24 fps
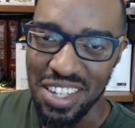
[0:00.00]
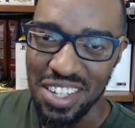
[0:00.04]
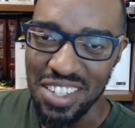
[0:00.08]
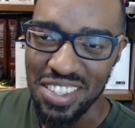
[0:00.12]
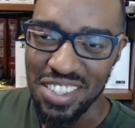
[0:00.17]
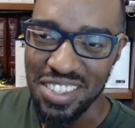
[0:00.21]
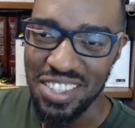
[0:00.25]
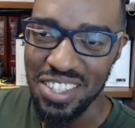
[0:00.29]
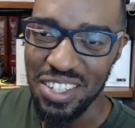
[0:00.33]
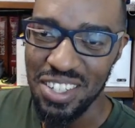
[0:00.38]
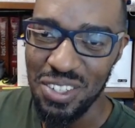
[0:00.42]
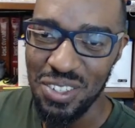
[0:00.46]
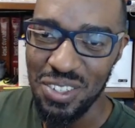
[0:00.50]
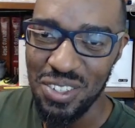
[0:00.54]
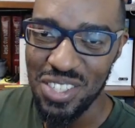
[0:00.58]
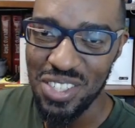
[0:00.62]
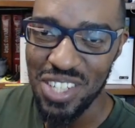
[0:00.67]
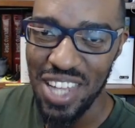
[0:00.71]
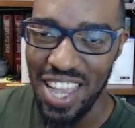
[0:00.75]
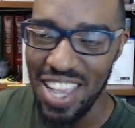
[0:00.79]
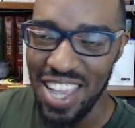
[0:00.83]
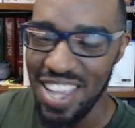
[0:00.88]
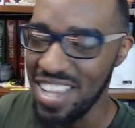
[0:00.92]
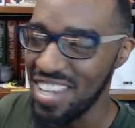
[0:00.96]
to
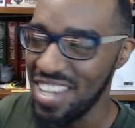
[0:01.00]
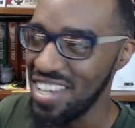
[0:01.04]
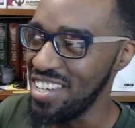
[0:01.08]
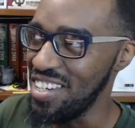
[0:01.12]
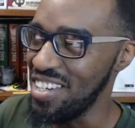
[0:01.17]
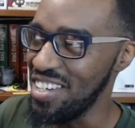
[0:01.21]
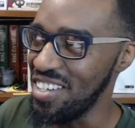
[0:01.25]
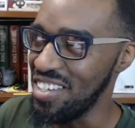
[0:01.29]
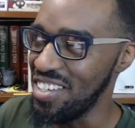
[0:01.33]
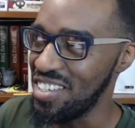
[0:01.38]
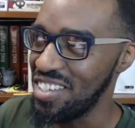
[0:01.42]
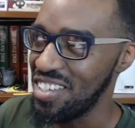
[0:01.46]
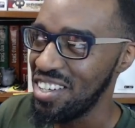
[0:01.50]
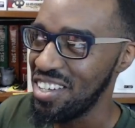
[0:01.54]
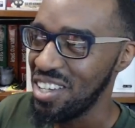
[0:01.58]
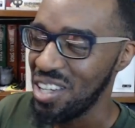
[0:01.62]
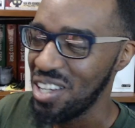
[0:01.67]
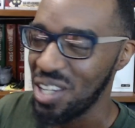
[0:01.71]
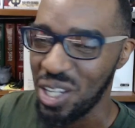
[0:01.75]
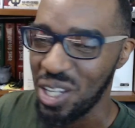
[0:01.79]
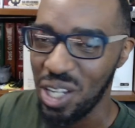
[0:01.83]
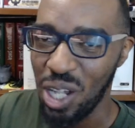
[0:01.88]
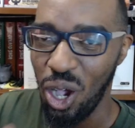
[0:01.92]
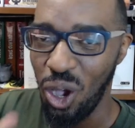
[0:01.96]
change
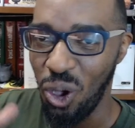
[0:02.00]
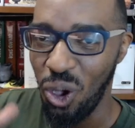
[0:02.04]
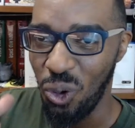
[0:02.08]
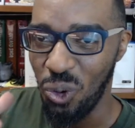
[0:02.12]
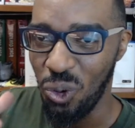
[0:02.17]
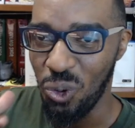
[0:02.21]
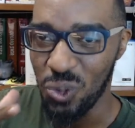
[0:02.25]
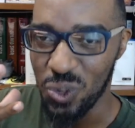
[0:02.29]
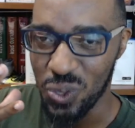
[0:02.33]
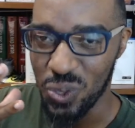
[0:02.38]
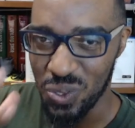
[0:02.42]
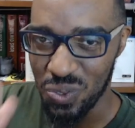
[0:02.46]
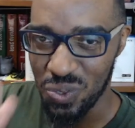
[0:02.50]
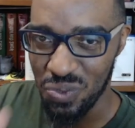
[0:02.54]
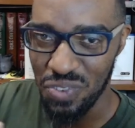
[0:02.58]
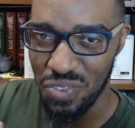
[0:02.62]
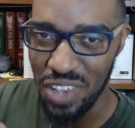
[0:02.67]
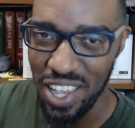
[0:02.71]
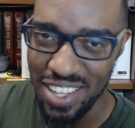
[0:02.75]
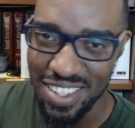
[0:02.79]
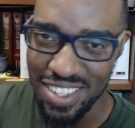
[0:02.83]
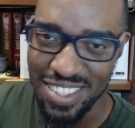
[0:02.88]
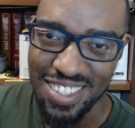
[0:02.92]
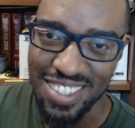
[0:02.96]
Cole's
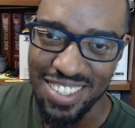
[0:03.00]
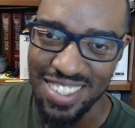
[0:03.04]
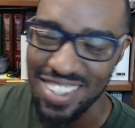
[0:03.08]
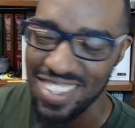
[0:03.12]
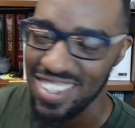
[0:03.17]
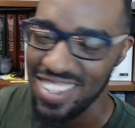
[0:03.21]
face.